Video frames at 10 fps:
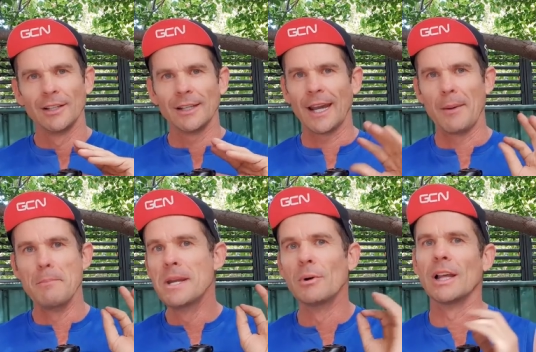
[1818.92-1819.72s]
at
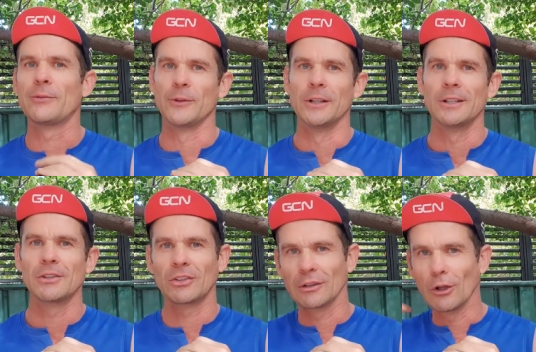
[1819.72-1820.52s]
minimal effort,
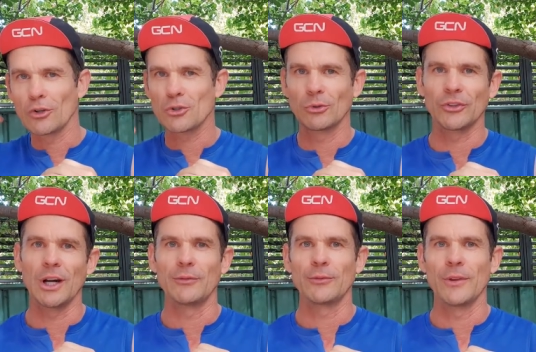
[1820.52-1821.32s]
just logical
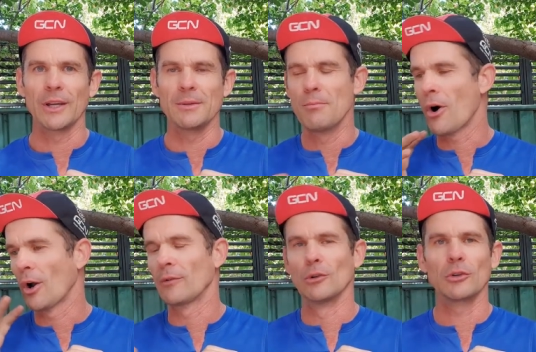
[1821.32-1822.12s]
stuff that you might
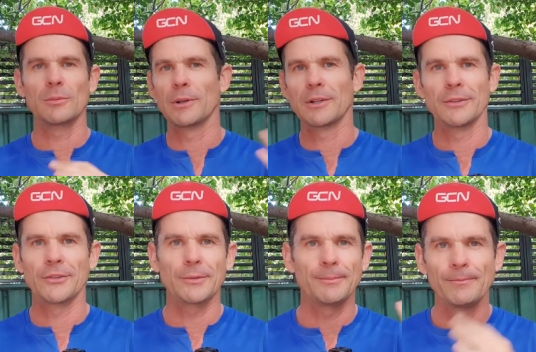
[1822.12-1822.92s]
overlook
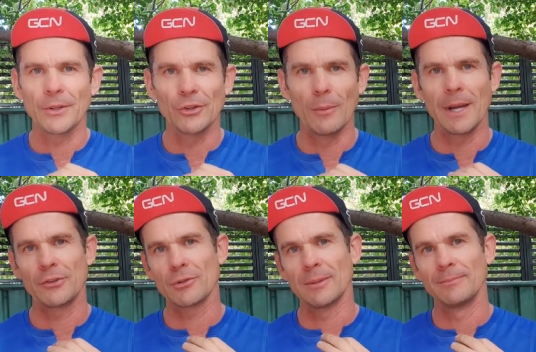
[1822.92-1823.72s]
because it's not
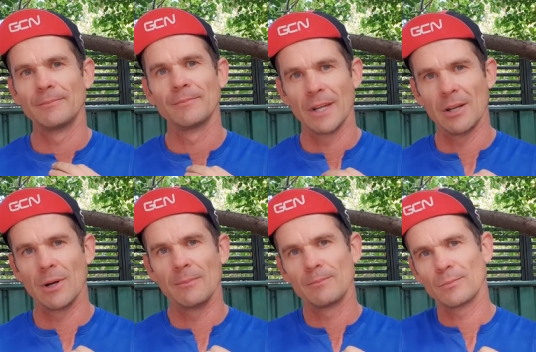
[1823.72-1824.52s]
mainstream.
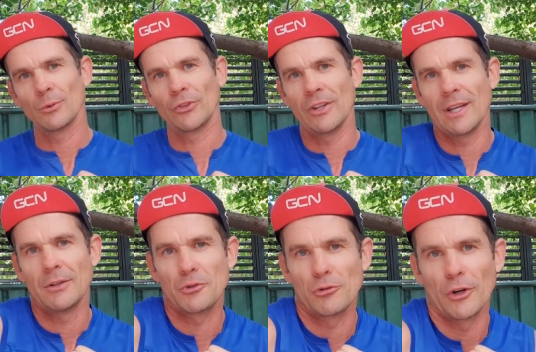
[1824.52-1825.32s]
Anyway. We'll see you there.
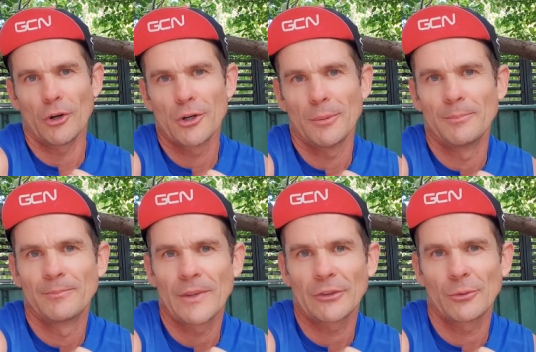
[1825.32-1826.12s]
durianrider.com.
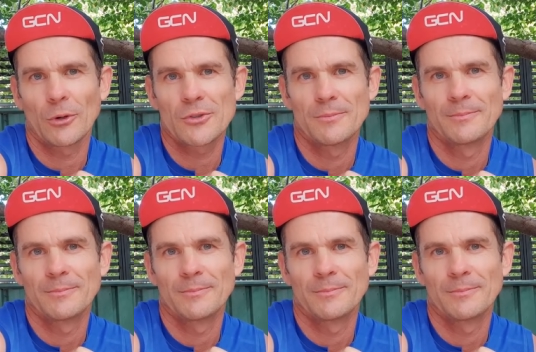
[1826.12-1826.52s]
Thanks for watching.